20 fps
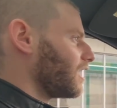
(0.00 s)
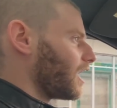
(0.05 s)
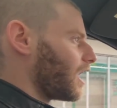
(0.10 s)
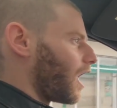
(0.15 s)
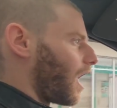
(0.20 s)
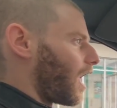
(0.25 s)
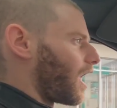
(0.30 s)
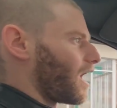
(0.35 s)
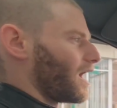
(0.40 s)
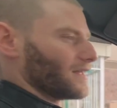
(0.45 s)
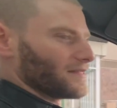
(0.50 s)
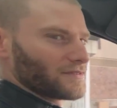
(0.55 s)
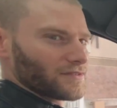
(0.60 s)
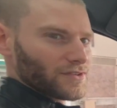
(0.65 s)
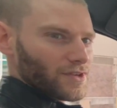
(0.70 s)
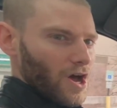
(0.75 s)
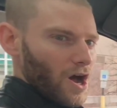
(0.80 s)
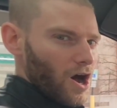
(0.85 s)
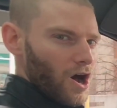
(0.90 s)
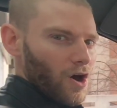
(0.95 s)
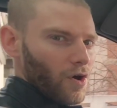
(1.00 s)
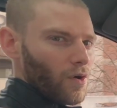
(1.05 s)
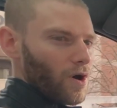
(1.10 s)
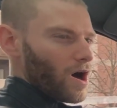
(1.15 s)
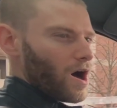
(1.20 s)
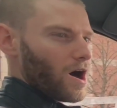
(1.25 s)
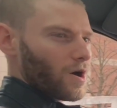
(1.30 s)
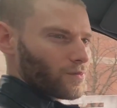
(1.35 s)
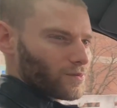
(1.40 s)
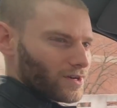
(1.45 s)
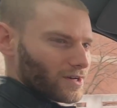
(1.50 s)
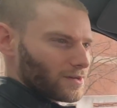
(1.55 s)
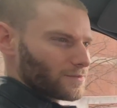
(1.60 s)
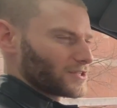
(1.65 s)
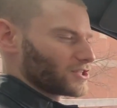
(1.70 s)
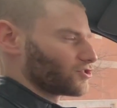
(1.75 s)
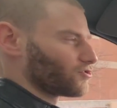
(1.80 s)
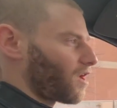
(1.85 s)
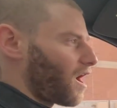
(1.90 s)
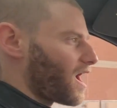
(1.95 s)
Alright, so we're going to
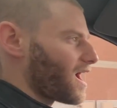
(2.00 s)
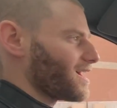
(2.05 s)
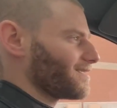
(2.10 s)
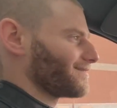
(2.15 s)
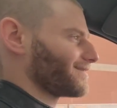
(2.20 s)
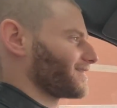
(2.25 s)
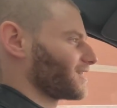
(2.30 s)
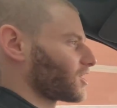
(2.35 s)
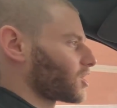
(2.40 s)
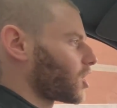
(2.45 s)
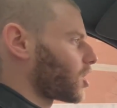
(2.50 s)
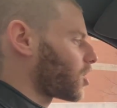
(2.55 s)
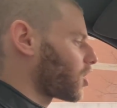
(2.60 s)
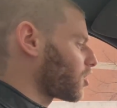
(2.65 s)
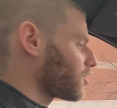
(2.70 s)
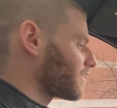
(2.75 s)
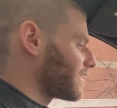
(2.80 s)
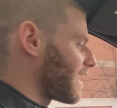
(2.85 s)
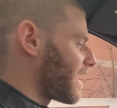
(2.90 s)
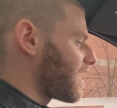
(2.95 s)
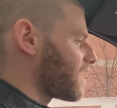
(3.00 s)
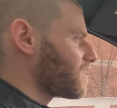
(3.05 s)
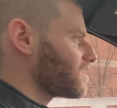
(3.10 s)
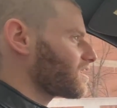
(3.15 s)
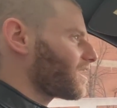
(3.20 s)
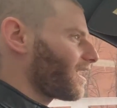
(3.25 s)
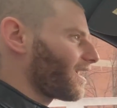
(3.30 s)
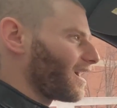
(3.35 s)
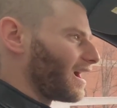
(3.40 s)
be driving the car now.